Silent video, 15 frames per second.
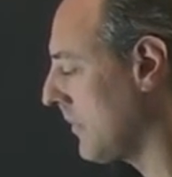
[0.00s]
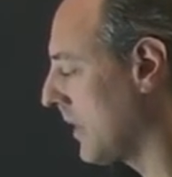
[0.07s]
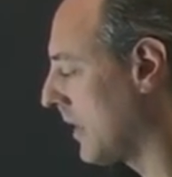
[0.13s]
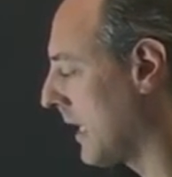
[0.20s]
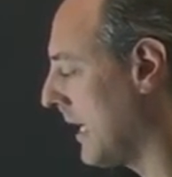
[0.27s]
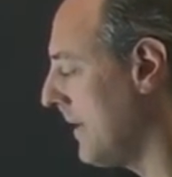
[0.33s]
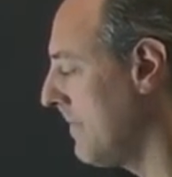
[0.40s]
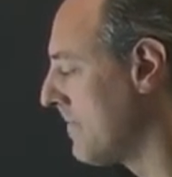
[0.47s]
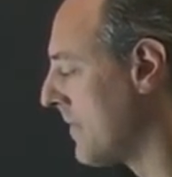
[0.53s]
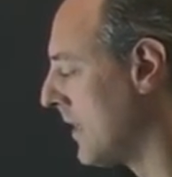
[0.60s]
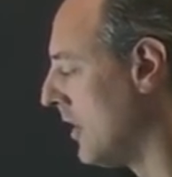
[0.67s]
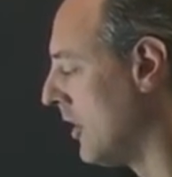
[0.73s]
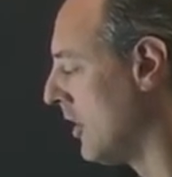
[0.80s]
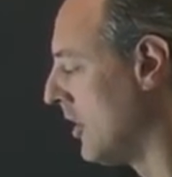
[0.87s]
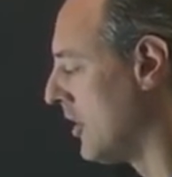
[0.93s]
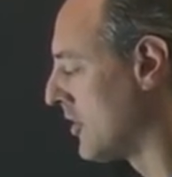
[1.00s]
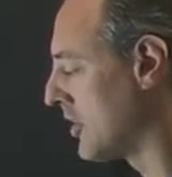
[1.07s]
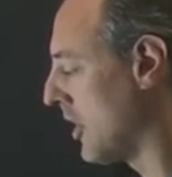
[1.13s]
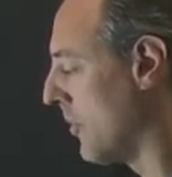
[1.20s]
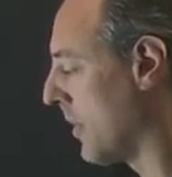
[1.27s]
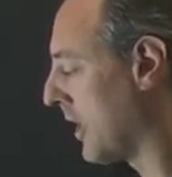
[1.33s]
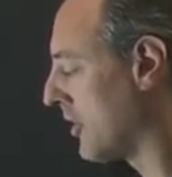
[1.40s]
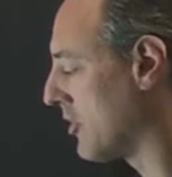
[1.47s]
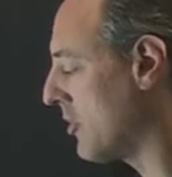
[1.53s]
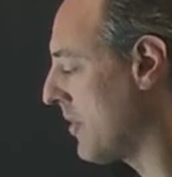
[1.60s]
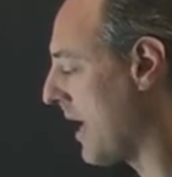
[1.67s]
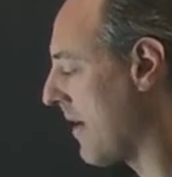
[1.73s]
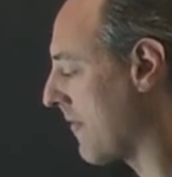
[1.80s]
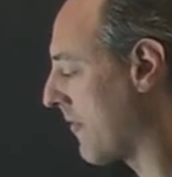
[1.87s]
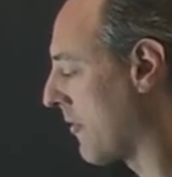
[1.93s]
Okay? So we can do
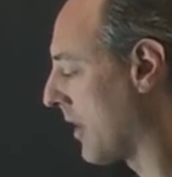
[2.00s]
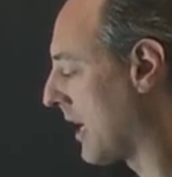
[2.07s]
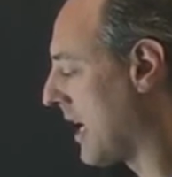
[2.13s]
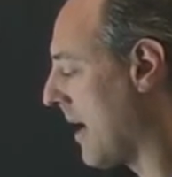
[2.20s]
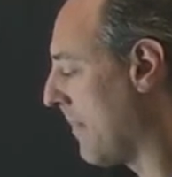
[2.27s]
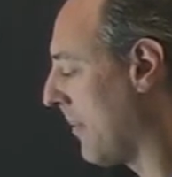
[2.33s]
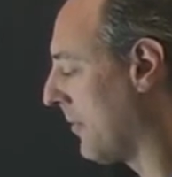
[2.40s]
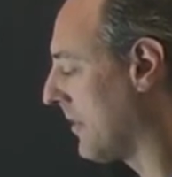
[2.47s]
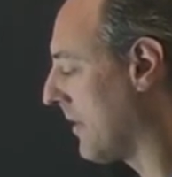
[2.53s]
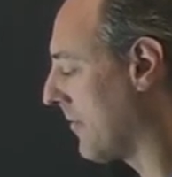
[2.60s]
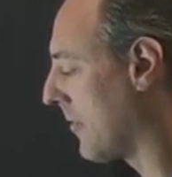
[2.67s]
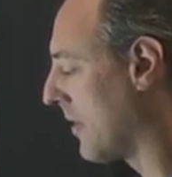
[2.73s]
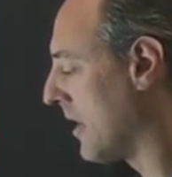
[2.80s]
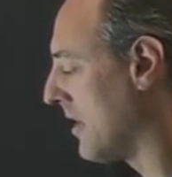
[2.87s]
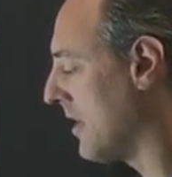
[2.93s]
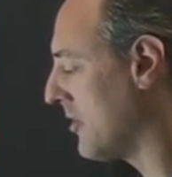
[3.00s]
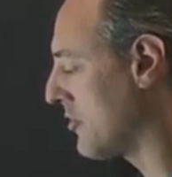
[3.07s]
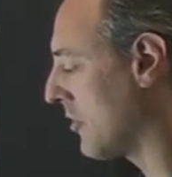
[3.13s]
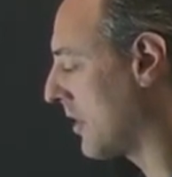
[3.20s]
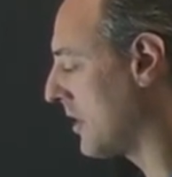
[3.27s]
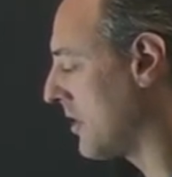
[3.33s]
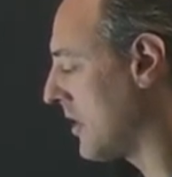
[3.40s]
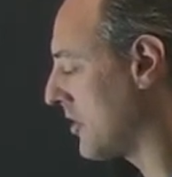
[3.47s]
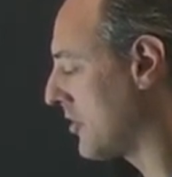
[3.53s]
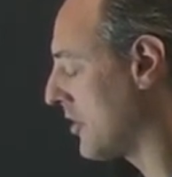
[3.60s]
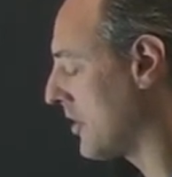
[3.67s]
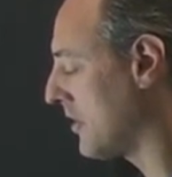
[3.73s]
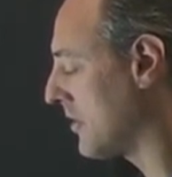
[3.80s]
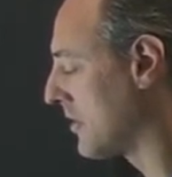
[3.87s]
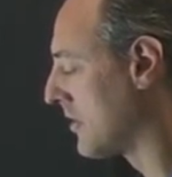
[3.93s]
that for a couple different initial
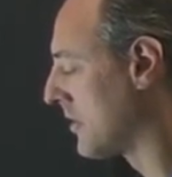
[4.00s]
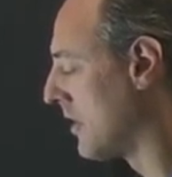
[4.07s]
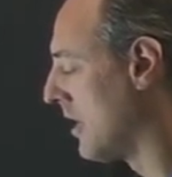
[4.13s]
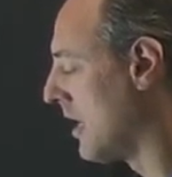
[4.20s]
conditions,